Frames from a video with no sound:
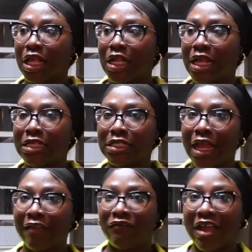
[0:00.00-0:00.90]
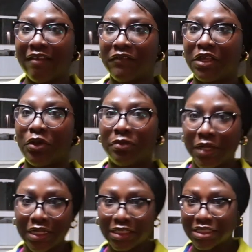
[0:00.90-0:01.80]
that's like fighting for your
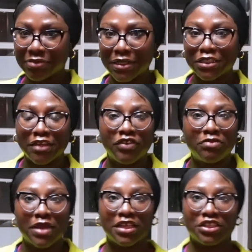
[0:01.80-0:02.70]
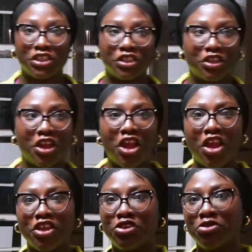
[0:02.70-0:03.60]
money, especially if he making sure
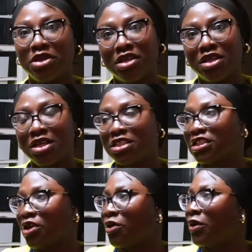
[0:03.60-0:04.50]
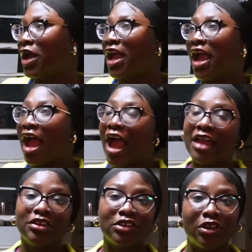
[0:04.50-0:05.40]
you good. So I
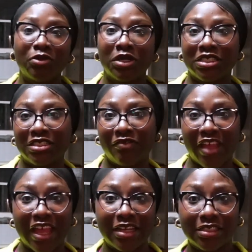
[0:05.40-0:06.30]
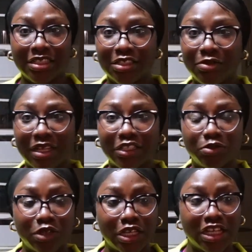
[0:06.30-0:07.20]
don't know what Savannah's situation
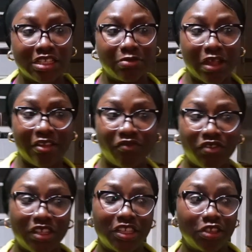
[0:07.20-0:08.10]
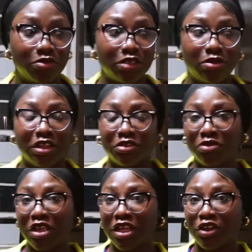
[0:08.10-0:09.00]
was, but if she was
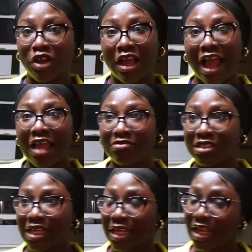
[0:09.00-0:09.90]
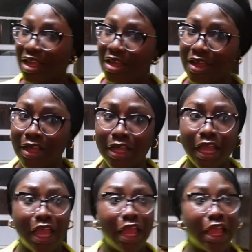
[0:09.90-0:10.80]
23 and a guy was taking care of her
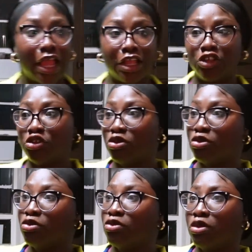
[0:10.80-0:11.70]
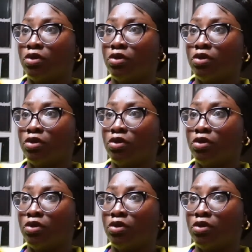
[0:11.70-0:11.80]
and you